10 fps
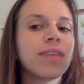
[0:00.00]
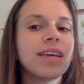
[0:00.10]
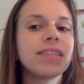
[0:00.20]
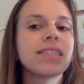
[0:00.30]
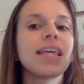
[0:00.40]

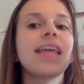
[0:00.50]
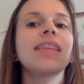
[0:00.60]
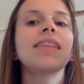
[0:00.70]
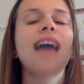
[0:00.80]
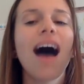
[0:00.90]
things they
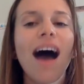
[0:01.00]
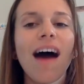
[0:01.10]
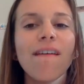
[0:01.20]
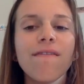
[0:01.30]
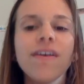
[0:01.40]

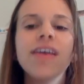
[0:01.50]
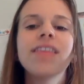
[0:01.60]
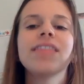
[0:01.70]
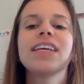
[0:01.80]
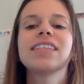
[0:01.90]
love,
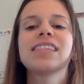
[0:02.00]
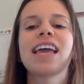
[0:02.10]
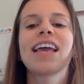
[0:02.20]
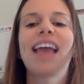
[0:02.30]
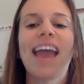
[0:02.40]
things
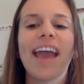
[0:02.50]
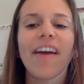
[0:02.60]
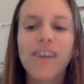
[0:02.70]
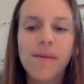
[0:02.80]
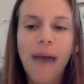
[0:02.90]
they
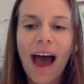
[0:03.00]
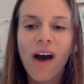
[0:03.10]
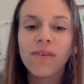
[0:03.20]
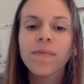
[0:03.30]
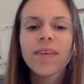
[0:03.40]
care
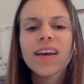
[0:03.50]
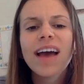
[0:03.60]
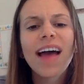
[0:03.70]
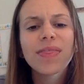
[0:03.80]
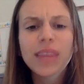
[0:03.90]
about,
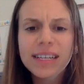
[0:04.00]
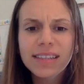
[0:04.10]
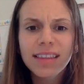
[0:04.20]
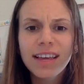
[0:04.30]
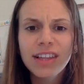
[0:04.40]
and things
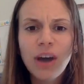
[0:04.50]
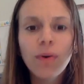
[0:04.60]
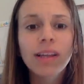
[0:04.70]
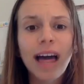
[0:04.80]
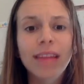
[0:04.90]
that they know
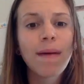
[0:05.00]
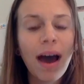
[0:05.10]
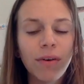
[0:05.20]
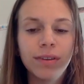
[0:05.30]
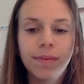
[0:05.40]
a lot
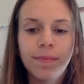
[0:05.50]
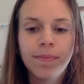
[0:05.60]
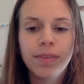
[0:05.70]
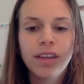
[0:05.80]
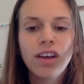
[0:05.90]
about.
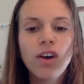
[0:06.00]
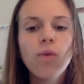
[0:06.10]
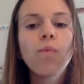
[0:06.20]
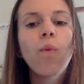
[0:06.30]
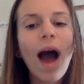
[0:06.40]

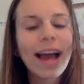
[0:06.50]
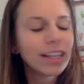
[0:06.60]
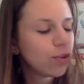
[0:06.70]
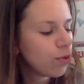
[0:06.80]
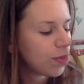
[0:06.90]
Why
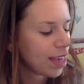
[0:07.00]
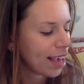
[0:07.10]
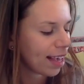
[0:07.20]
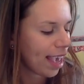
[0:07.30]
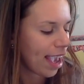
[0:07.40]
do you
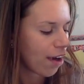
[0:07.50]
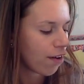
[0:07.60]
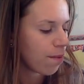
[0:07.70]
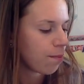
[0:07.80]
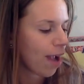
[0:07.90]
think
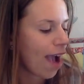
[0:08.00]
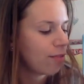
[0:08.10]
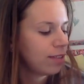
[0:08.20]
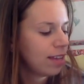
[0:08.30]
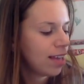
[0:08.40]
Karen
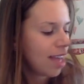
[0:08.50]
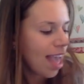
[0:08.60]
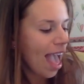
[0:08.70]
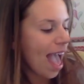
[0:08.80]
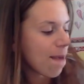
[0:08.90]
Brown
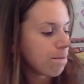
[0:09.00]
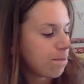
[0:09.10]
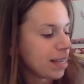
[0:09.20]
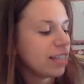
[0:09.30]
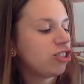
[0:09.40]
and
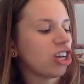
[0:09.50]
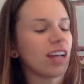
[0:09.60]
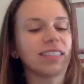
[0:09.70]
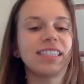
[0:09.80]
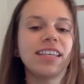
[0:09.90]
B.
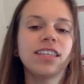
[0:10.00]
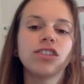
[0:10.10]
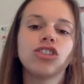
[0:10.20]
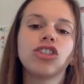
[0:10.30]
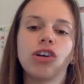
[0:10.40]
Johnson
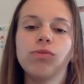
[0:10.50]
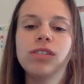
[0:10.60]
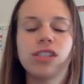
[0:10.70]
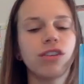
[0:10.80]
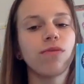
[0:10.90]

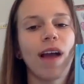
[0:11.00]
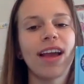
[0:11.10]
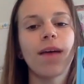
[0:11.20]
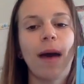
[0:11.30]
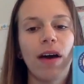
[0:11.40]
chose to
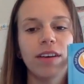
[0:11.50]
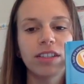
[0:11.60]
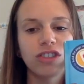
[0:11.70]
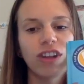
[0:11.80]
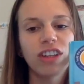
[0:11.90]
write about a
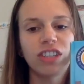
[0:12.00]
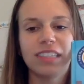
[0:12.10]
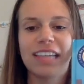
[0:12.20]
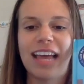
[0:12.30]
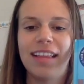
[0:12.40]

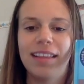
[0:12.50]
construction site?